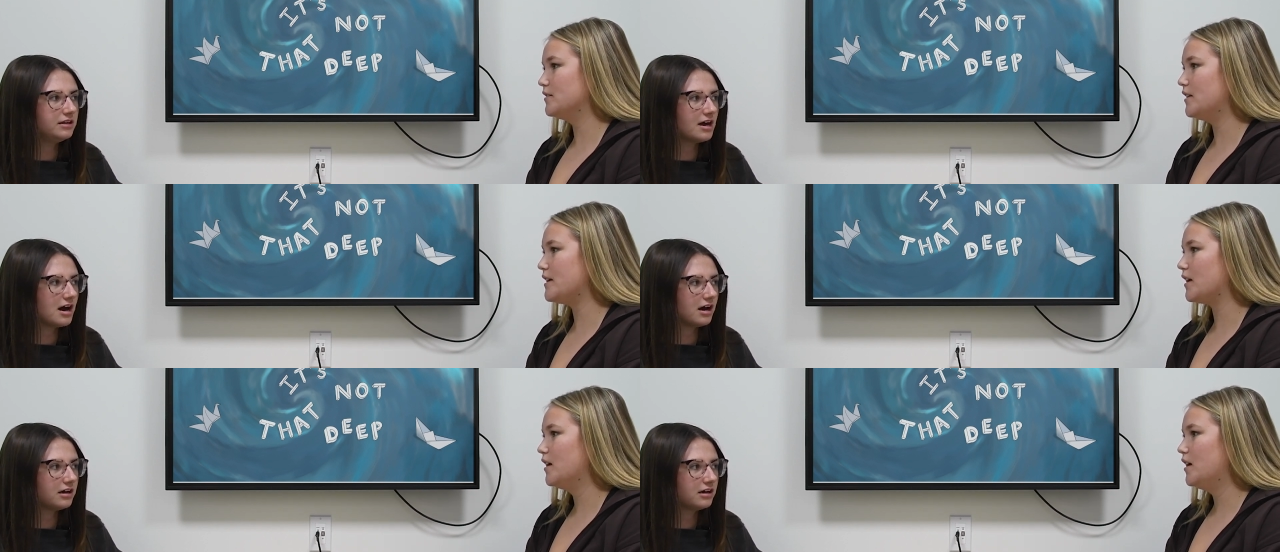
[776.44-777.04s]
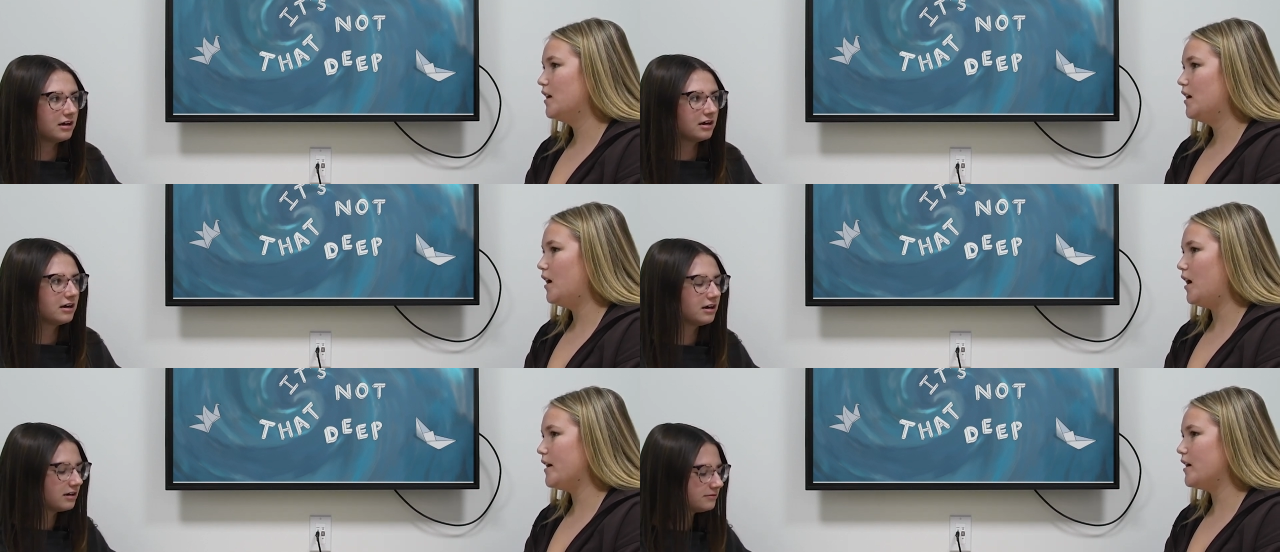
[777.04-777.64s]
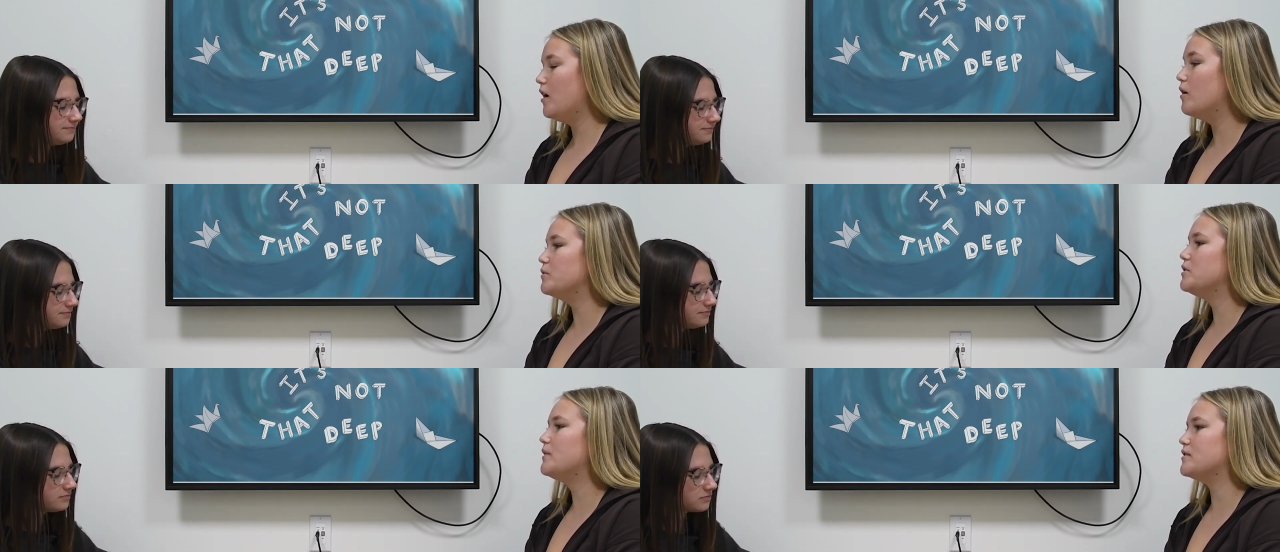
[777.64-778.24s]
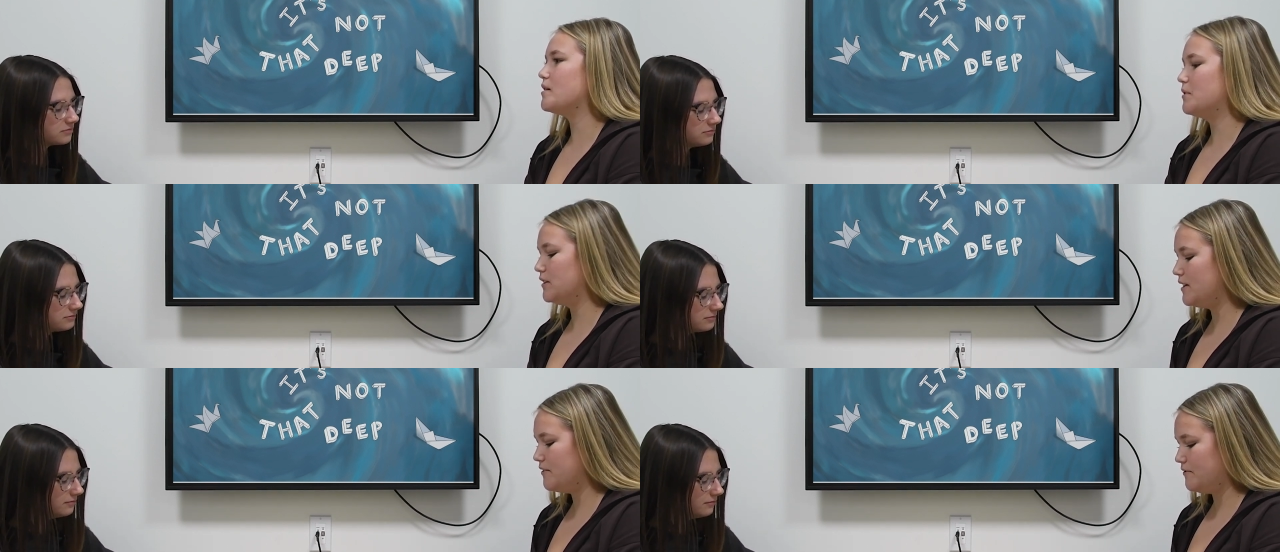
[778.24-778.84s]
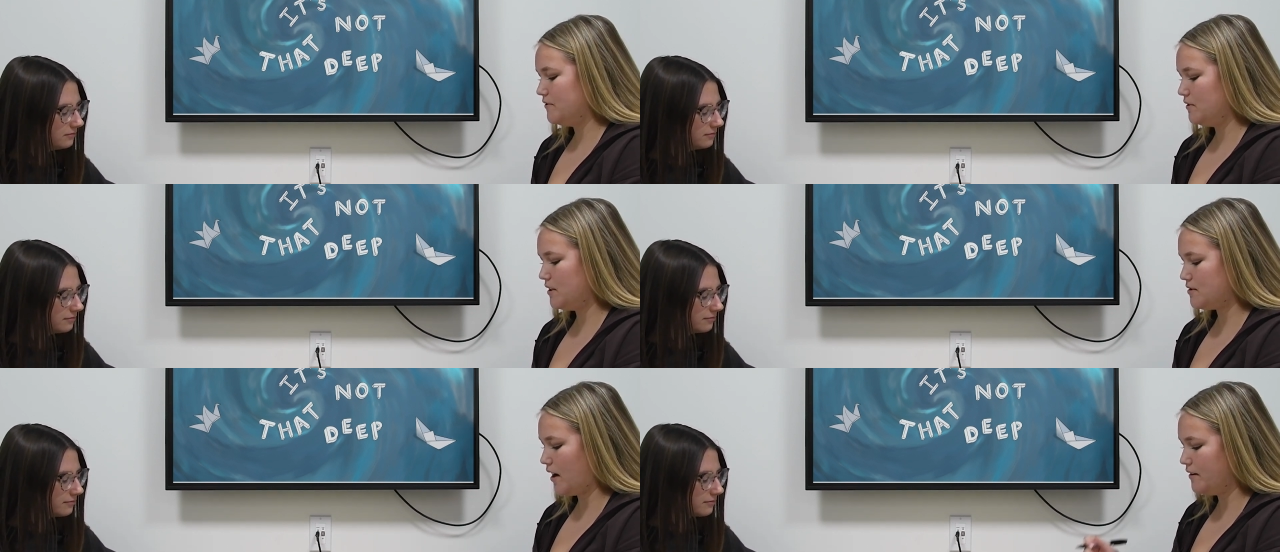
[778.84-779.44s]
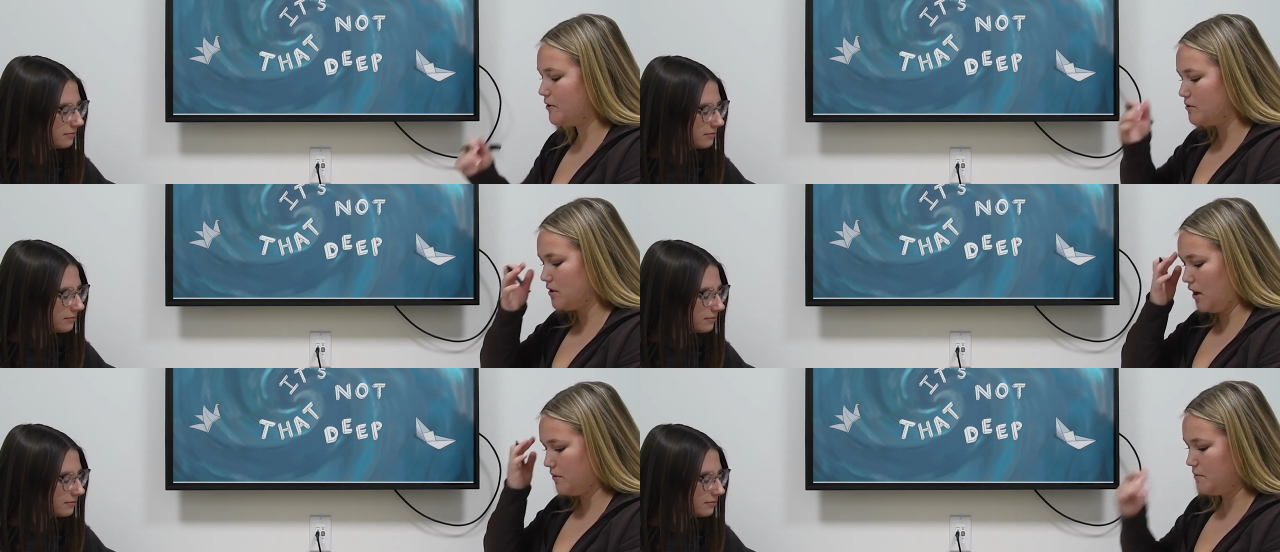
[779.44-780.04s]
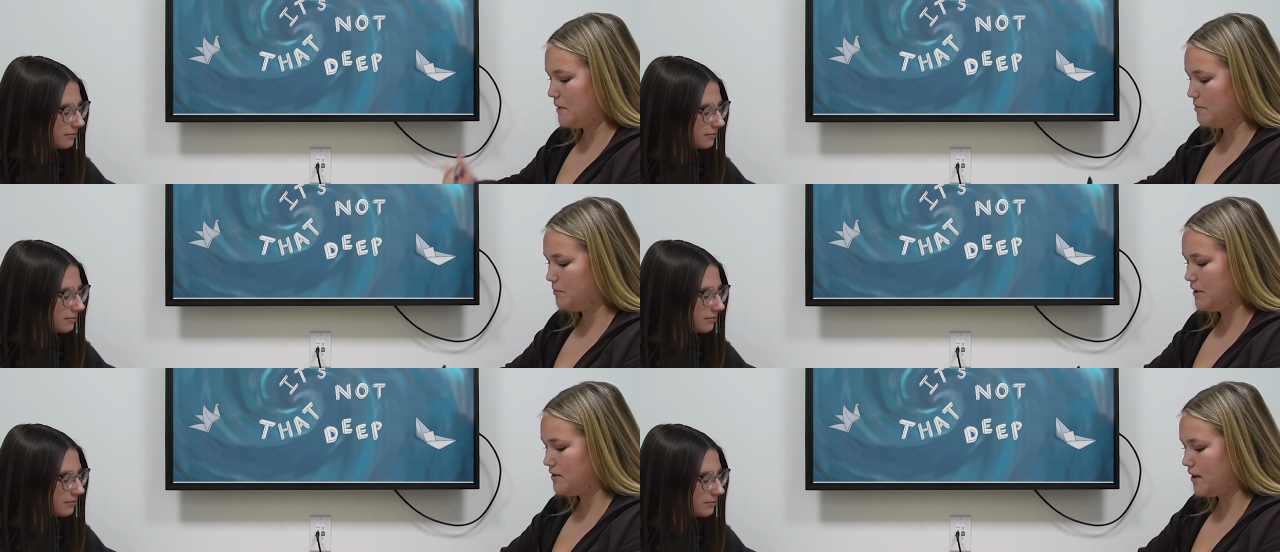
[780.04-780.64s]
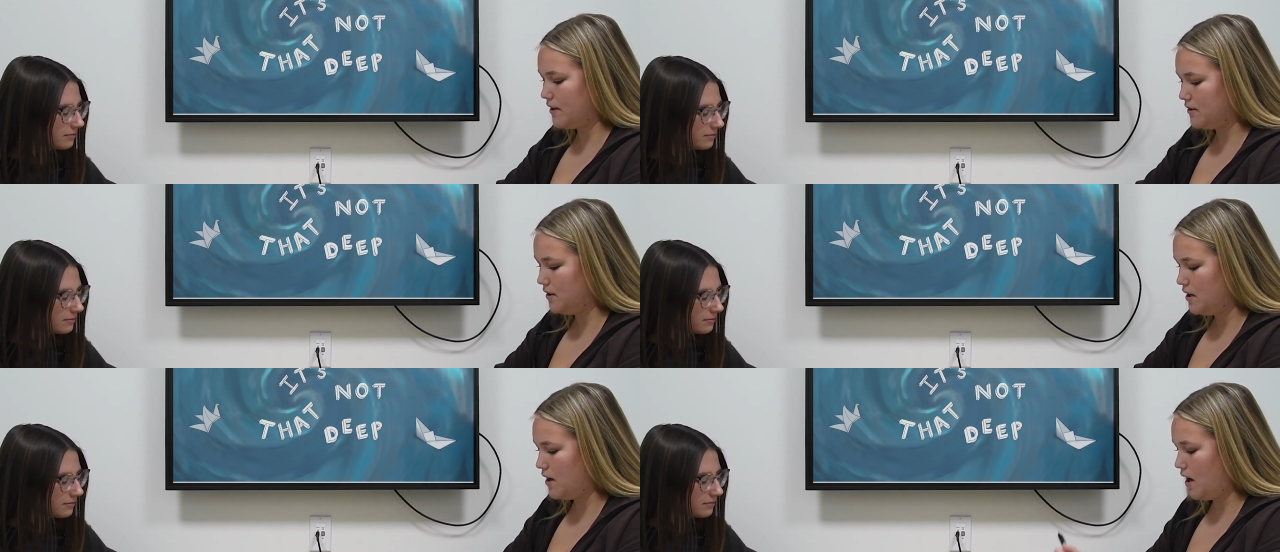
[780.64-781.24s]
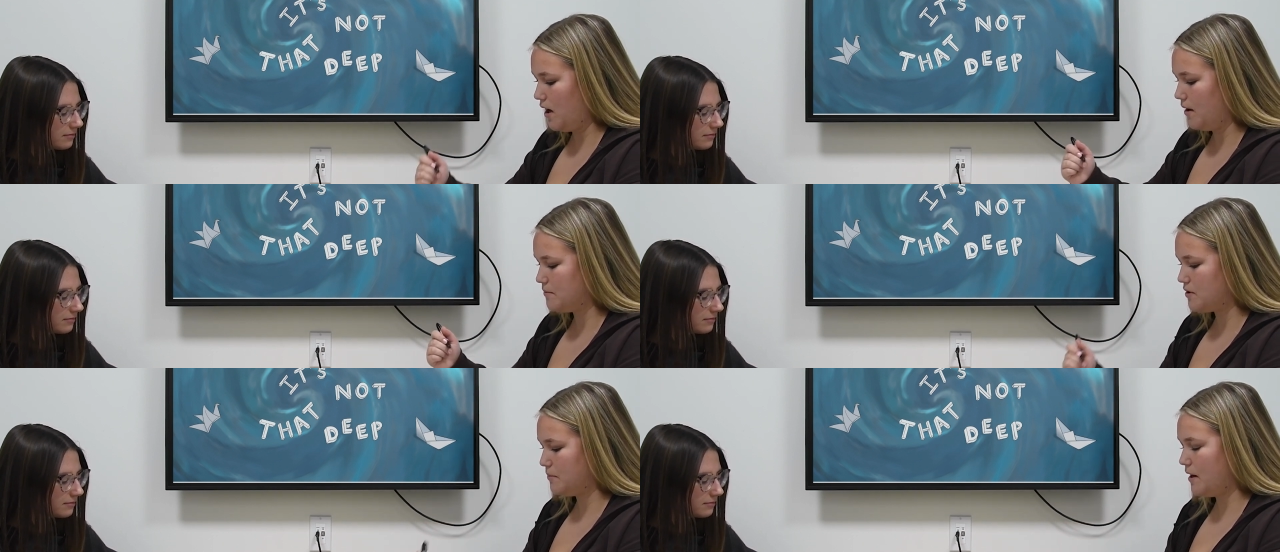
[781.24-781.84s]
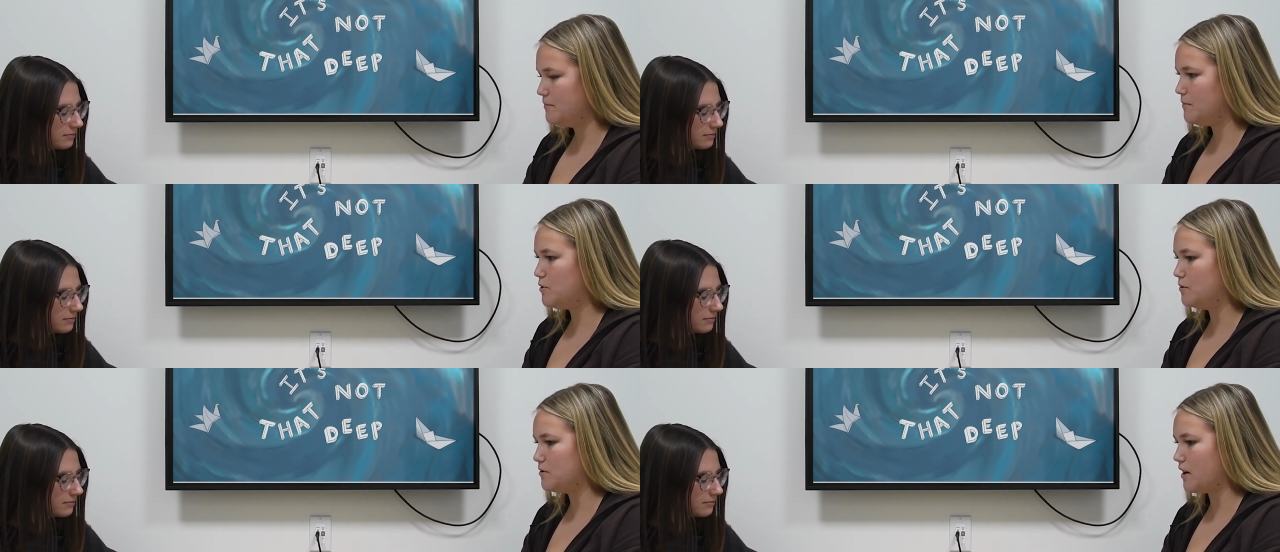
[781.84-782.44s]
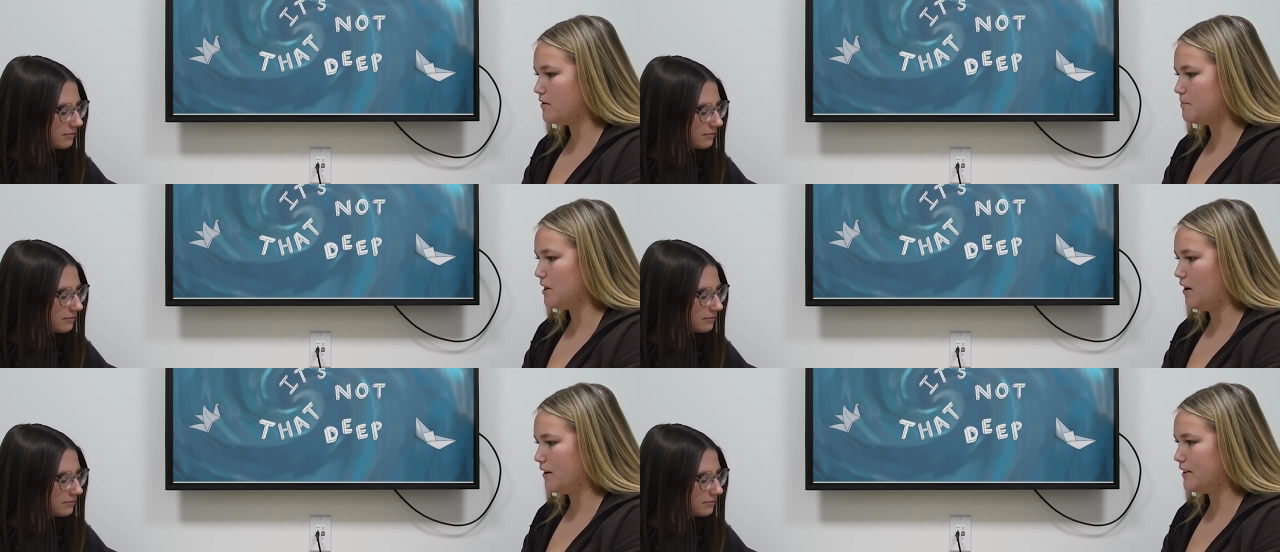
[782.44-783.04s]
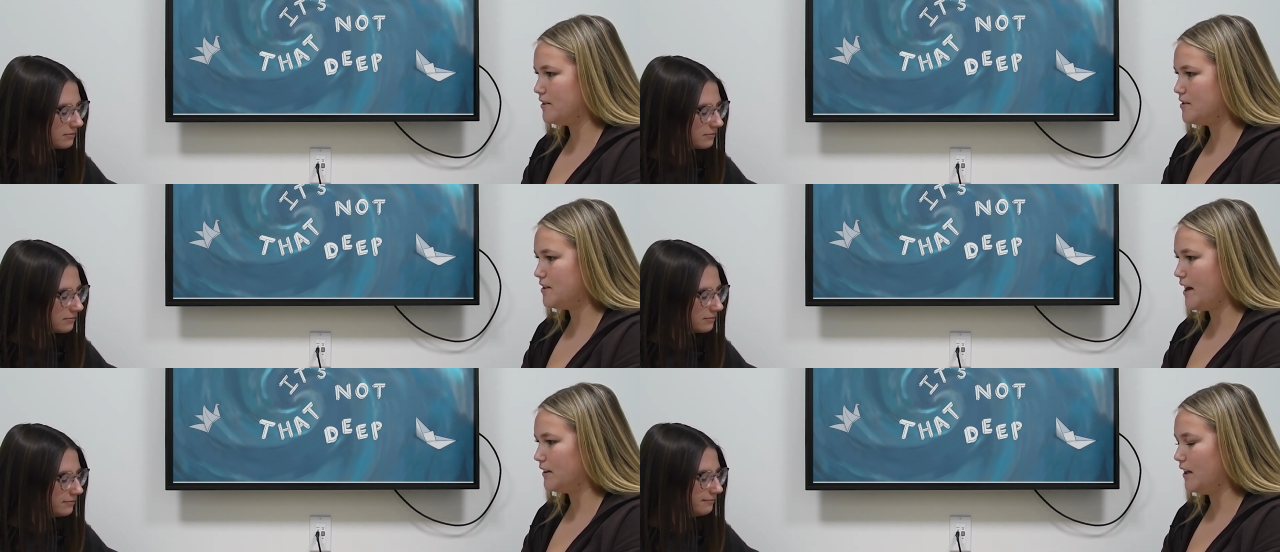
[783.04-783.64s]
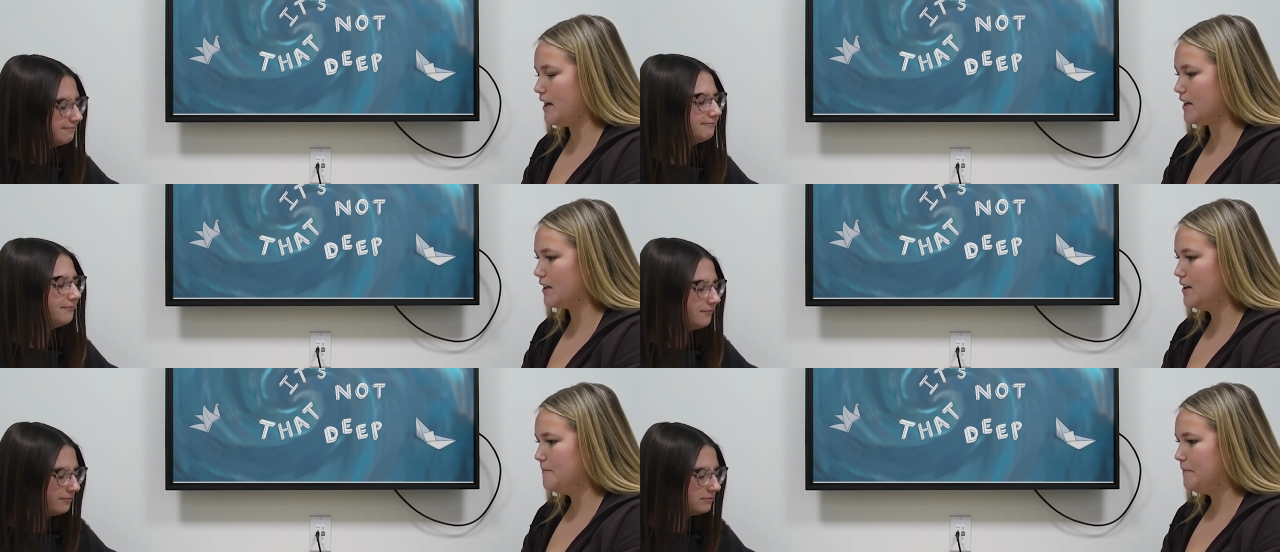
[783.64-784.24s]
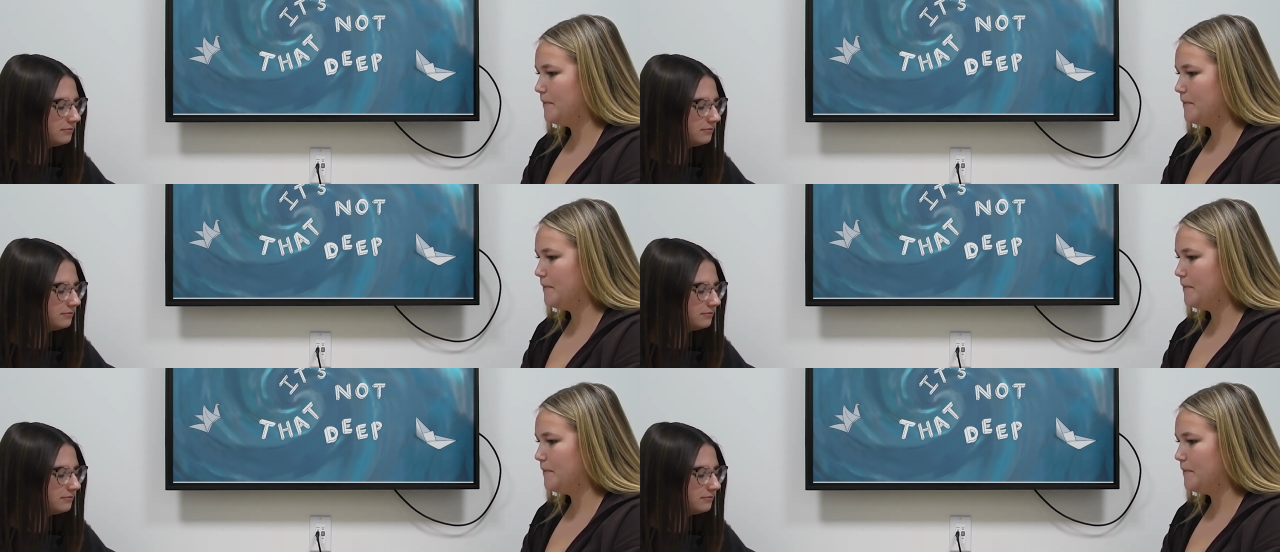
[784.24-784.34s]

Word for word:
Speaker 1: Yeah. Like, I oh, you know what else I want to leave? This kind of goes along with people pleasing. Um, sometimes I'm too scared to be honest, and like, mm.